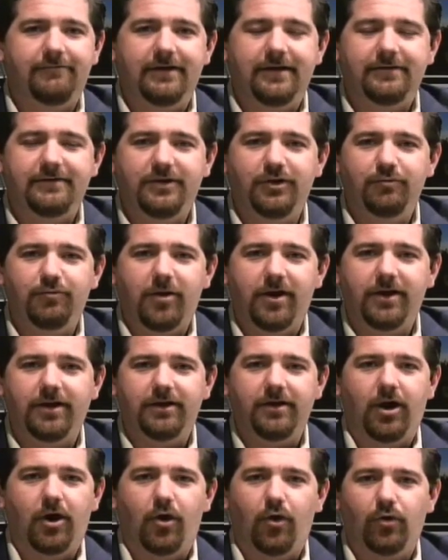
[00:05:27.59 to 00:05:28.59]
really, you brought
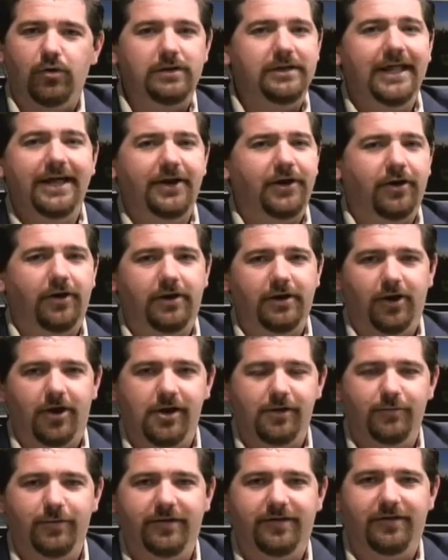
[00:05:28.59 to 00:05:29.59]
a, a whole litter
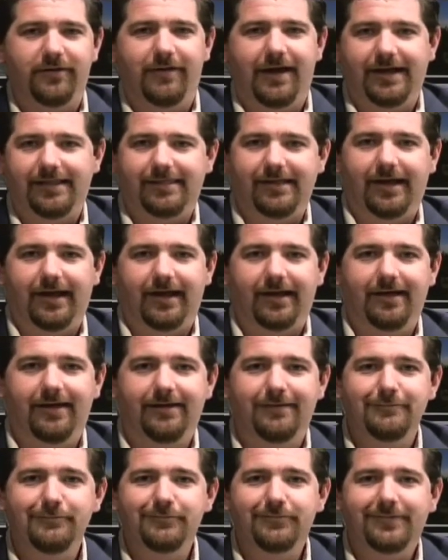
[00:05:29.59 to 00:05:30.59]
along with you, I
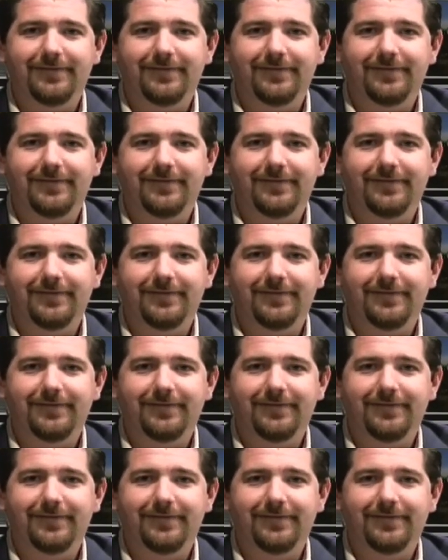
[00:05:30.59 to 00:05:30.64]
think.